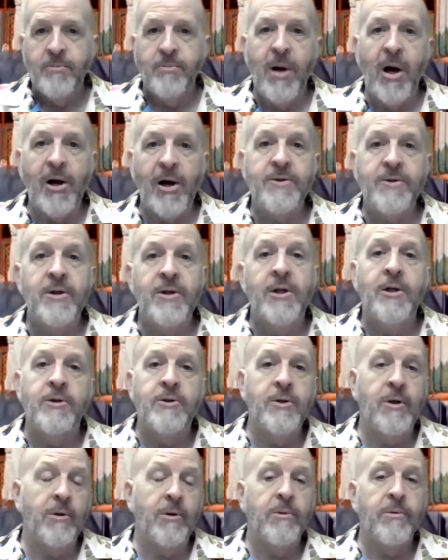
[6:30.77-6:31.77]
Pause.
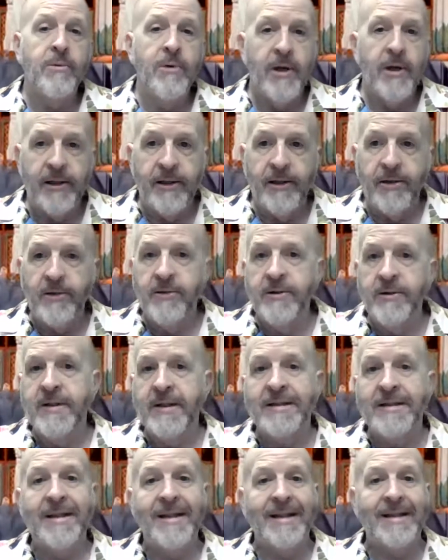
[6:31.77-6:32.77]
So it's
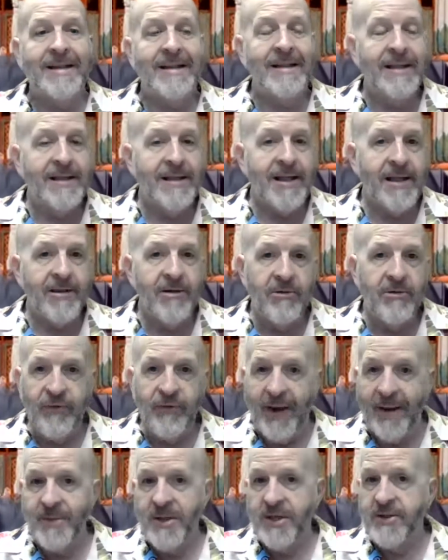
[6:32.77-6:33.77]
indicating that the
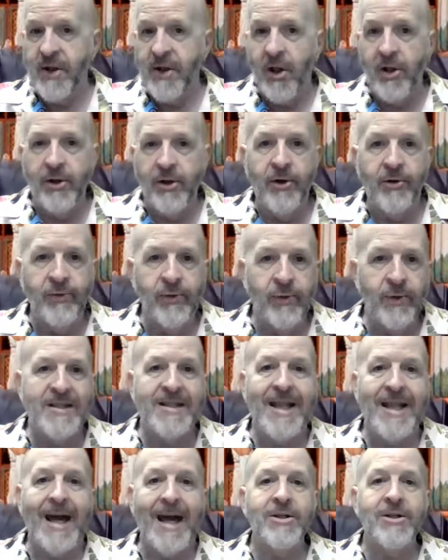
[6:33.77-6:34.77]
famine is all over.
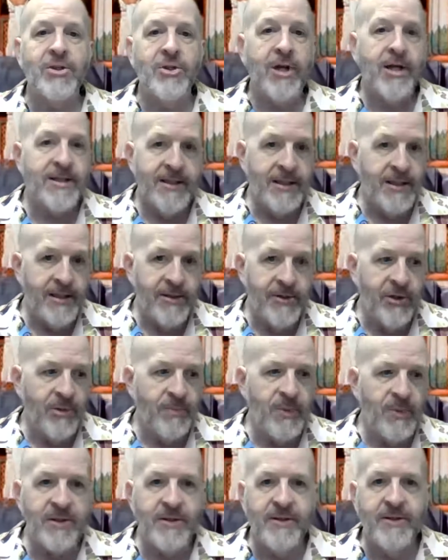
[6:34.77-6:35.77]
It's not just
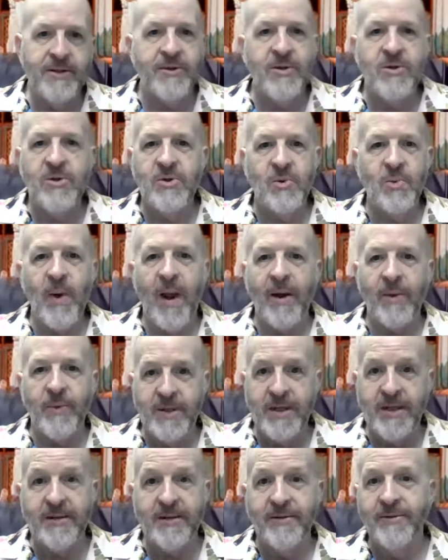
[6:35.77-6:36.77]
Egypt; it's the
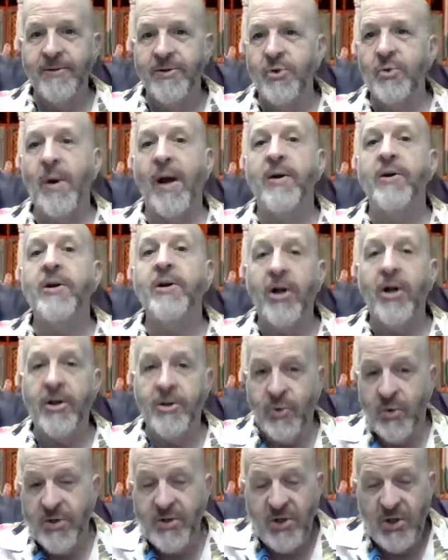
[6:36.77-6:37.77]
surrounding
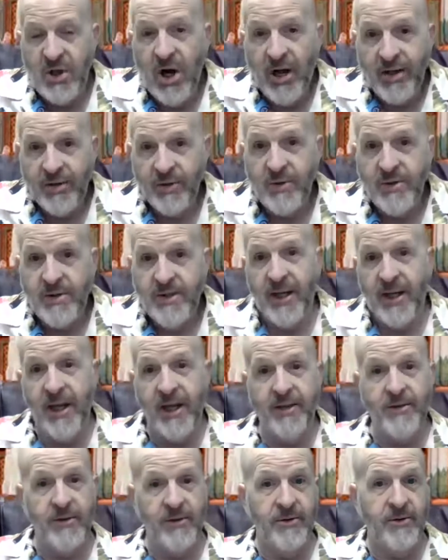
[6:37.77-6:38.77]
countries. The author is
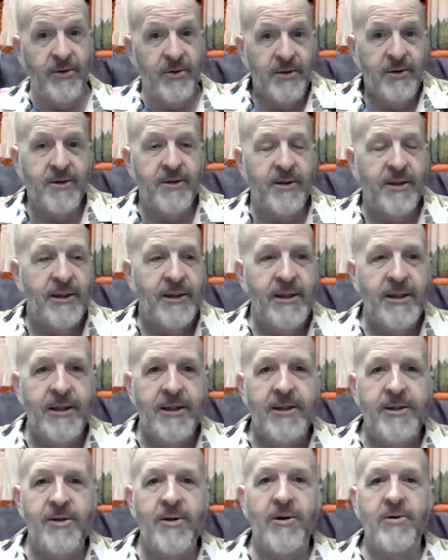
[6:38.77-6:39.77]
saying. So this is
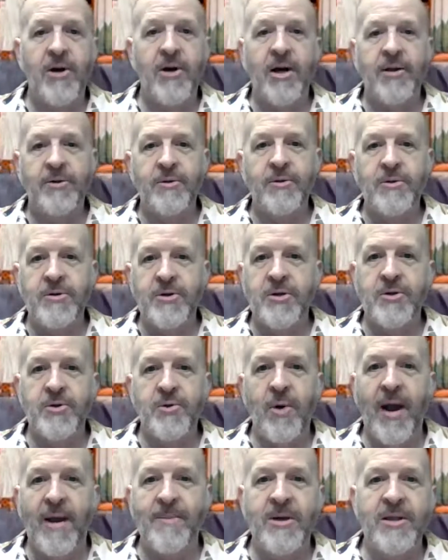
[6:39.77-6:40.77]
the author is
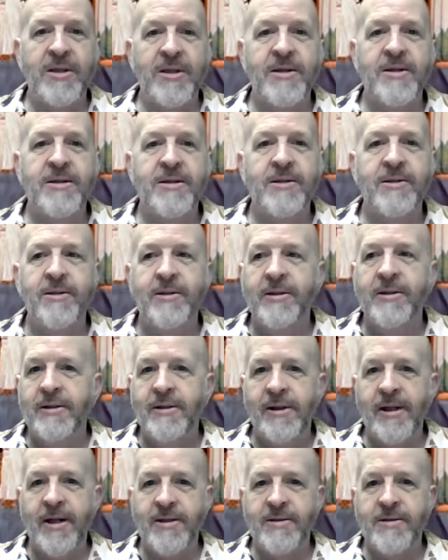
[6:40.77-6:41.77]
describing this
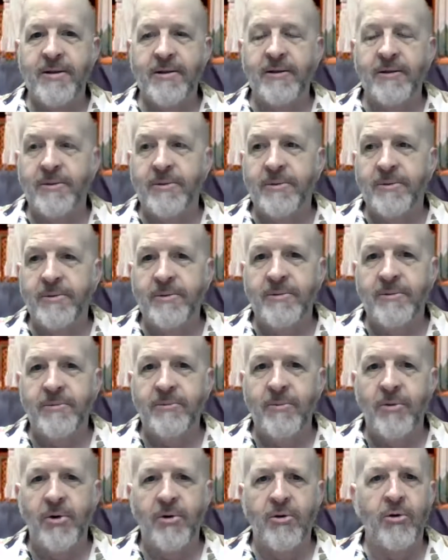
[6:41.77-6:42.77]
as a
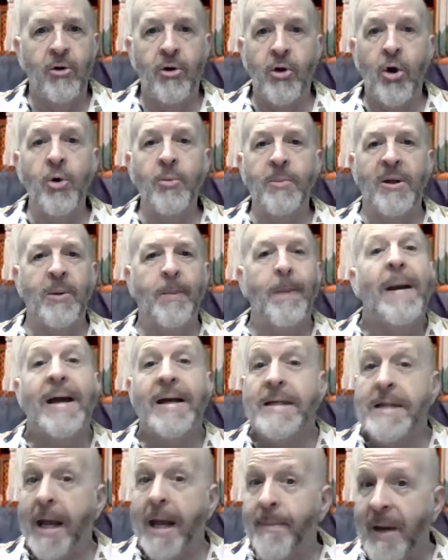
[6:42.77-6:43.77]
global
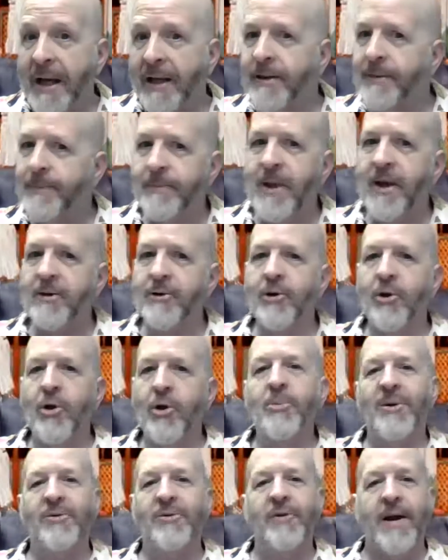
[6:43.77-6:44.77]
pandemic, a
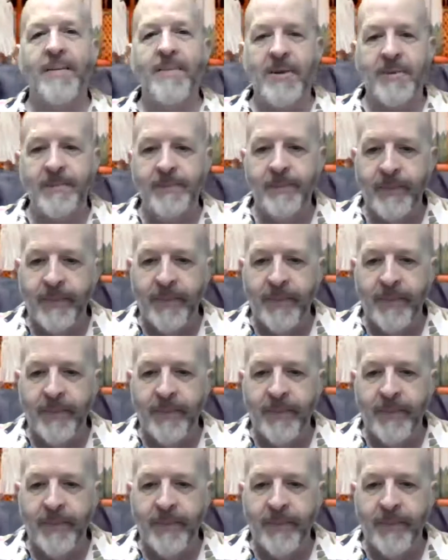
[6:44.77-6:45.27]
global famine.